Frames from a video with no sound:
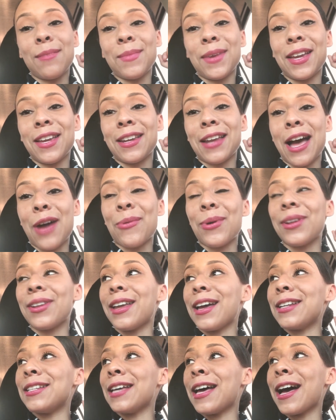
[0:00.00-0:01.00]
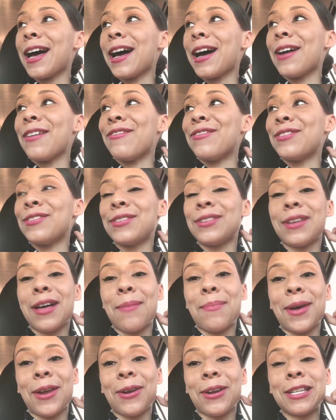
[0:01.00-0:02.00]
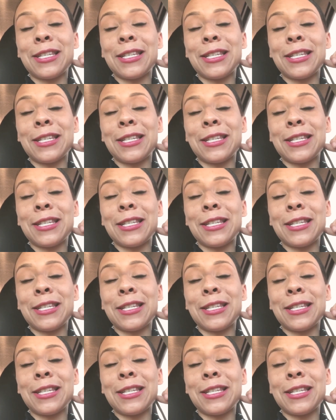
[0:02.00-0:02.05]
I mean, I would like to have a better